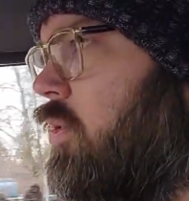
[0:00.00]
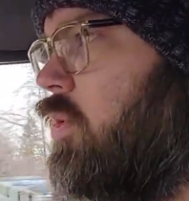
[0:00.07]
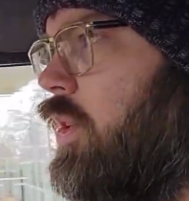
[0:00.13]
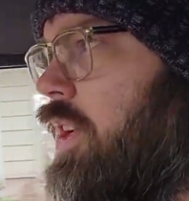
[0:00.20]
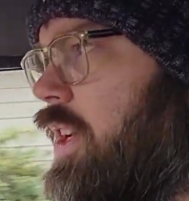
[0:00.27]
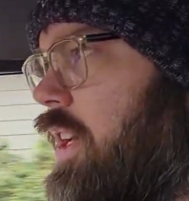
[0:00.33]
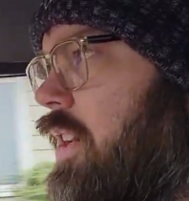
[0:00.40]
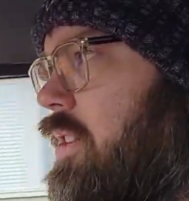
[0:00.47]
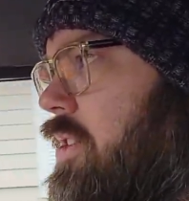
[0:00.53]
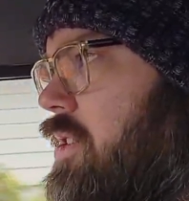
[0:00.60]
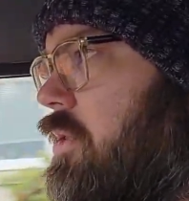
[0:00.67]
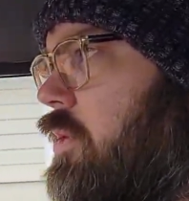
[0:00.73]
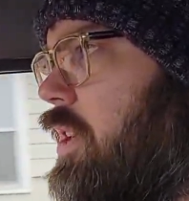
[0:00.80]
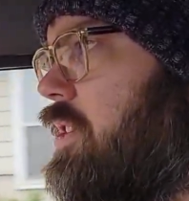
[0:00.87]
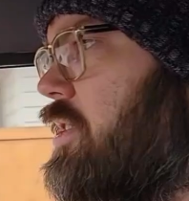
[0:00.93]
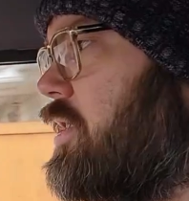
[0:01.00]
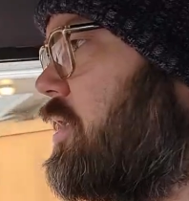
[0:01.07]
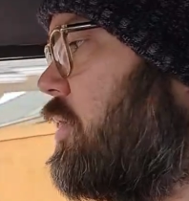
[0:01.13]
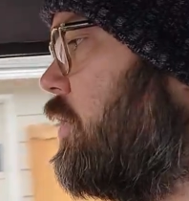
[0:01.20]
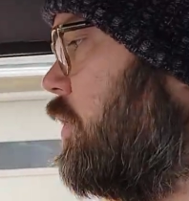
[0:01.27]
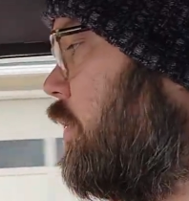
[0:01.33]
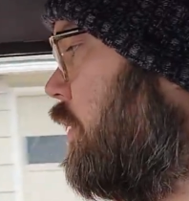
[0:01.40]
What else? What else is
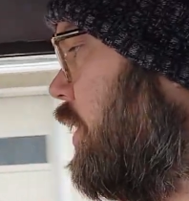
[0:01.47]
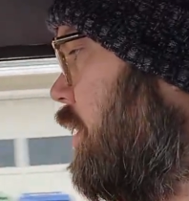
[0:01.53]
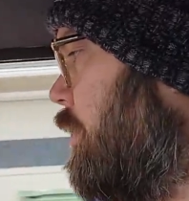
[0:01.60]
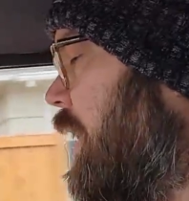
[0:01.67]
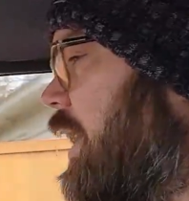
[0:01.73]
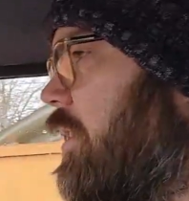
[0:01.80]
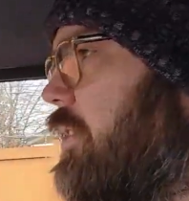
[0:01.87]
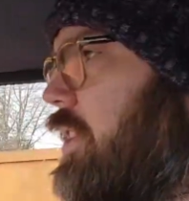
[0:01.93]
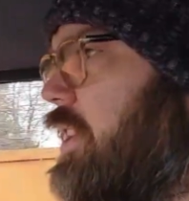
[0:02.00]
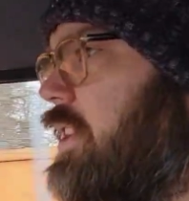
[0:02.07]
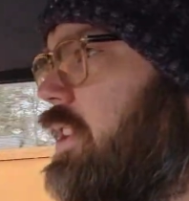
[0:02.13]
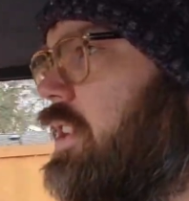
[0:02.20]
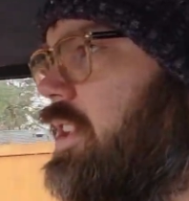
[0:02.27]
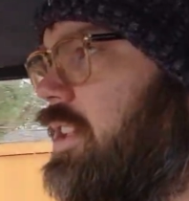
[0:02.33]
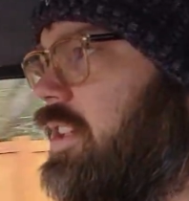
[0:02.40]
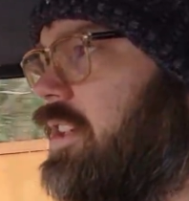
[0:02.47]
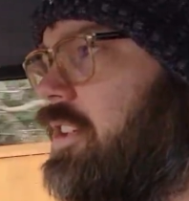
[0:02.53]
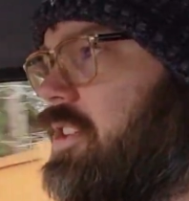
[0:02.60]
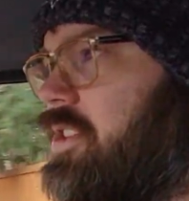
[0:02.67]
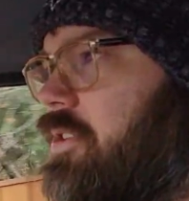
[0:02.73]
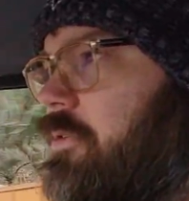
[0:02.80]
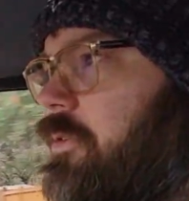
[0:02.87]
cool about
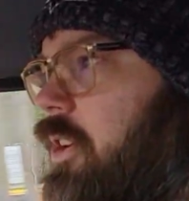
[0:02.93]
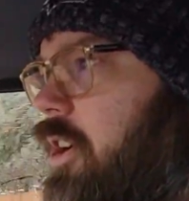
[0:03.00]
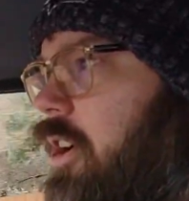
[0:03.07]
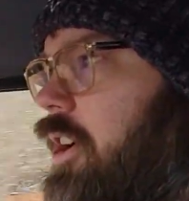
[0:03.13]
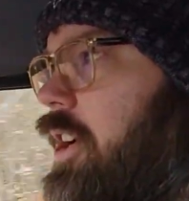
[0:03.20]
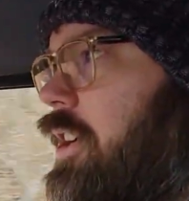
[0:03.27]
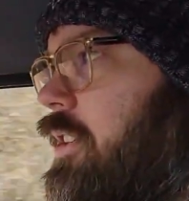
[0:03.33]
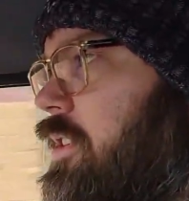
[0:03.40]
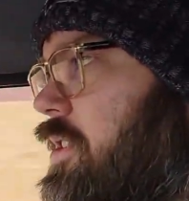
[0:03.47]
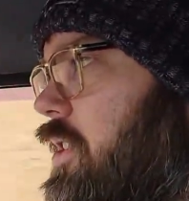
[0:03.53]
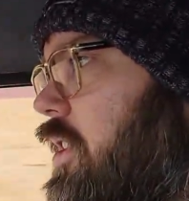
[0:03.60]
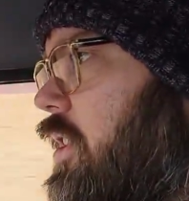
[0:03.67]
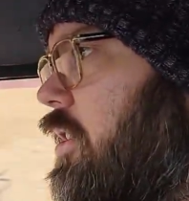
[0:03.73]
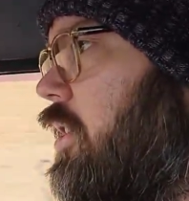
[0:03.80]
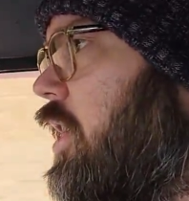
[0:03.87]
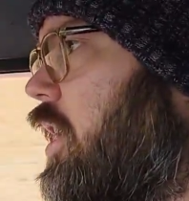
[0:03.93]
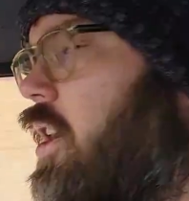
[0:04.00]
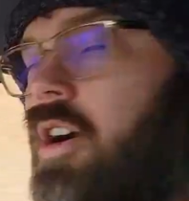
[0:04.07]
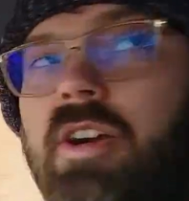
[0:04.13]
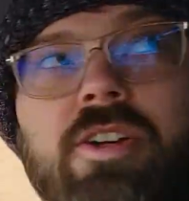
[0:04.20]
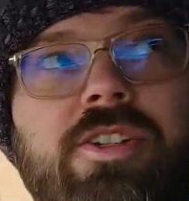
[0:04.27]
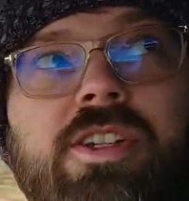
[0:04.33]
the Safari? So
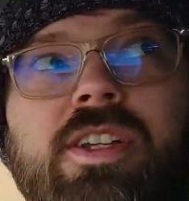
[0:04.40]
ours